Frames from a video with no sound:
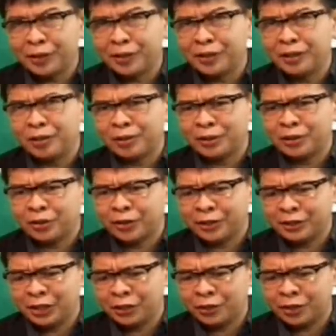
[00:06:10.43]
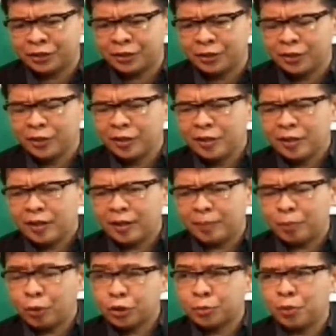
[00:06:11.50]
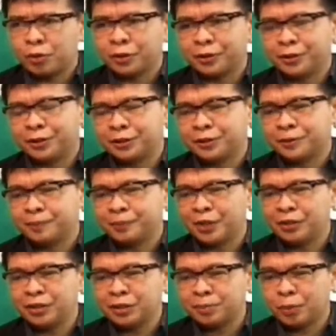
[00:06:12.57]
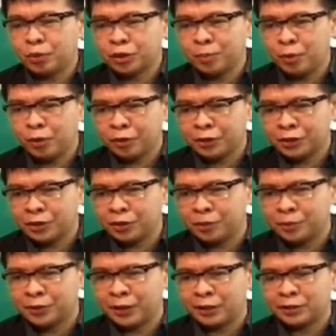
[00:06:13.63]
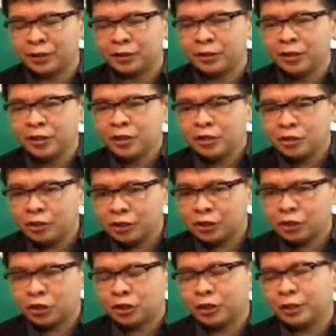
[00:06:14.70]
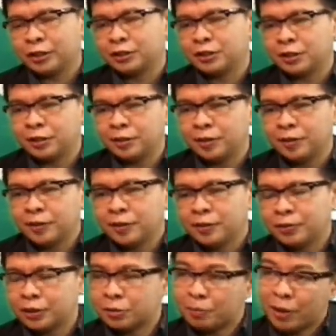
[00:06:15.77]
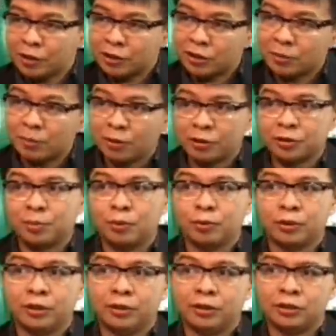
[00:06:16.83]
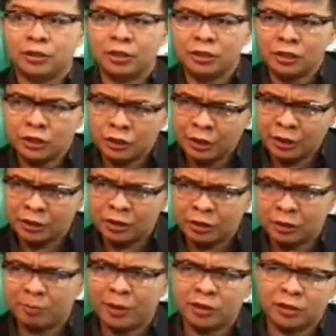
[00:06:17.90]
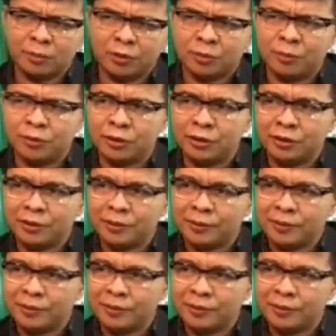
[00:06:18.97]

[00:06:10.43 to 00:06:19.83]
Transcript: I look at the organization as pro-smokers. And this pro-smokers group says that there is such a thing as a responsible smoking. Is there such a thing as a responsible smoking?